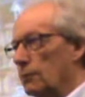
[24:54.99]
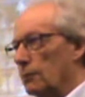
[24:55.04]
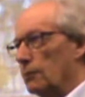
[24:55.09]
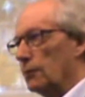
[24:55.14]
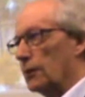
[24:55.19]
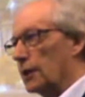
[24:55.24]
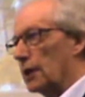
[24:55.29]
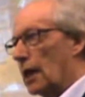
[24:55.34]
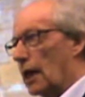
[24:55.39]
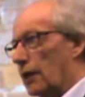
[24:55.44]

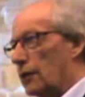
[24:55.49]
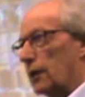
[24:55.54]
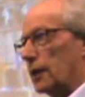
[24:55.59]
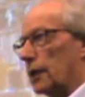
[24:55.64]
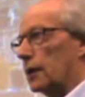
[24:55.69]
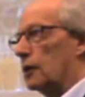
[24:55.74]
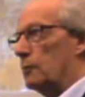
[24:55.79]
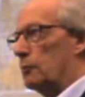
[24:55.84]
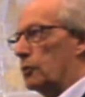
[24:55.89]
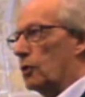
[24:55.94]
the
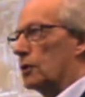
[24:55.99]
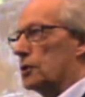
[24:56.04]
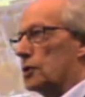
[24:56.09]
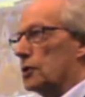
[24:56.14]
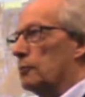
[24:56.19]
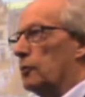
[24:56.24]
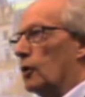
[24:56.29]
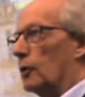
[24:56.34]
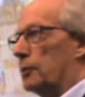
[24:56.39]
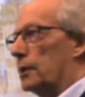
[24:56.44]
Catholic and
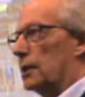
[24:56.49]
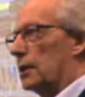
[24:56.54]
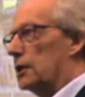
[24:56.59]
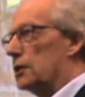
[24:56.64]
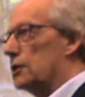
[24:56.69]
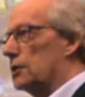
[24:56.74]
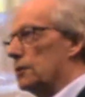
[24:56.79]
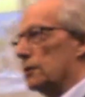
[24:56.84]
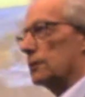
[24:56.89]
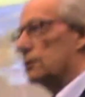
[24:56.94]
Protestant
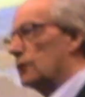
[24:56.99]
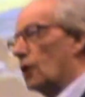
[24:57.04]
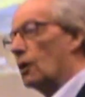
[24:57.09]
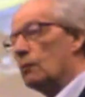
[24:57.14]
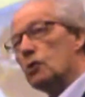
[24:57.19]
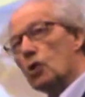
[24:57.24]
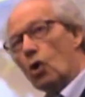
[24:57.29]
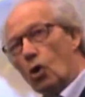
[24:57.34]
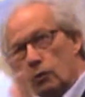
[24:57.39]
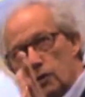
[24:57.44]
populations. Now, it
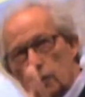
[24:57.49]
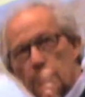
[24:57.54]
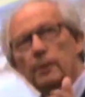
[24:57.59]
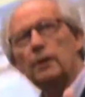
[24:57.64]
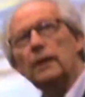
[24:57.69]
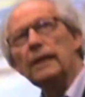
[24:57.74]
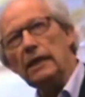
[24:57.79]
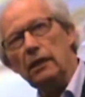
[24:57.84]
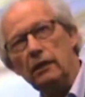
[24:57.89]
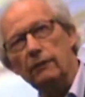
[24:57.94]
was always
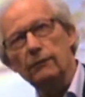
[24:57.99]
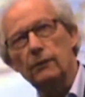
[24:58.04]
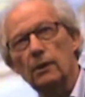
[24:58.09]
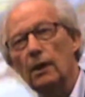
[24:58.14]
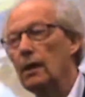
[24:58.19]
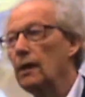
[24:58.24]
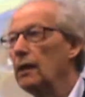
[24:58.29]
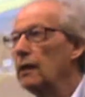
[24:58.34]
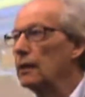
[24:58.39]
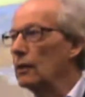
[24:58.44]
believed
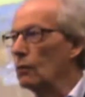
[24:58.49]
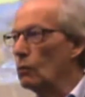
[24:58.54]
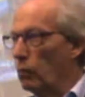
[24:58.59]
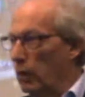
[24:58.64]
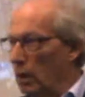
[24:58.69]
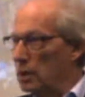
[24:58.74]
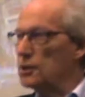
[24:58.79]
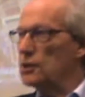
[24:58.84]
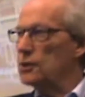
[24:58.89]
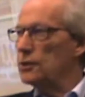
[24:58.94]
that
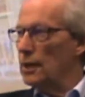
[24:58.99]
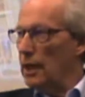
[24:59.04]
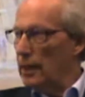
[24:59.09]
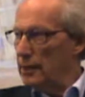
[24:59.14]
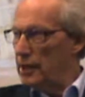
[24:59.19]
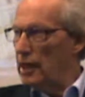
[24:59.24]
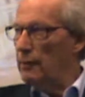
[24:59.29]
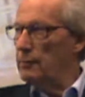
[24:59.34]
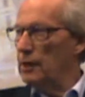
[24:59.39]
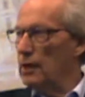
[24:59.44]
once that
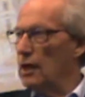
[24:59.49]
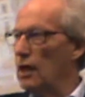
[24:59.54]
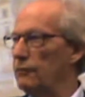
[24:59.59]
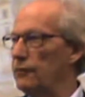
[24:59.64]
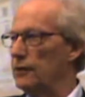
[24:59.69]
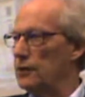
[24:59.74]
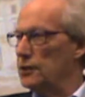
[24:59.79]
demographic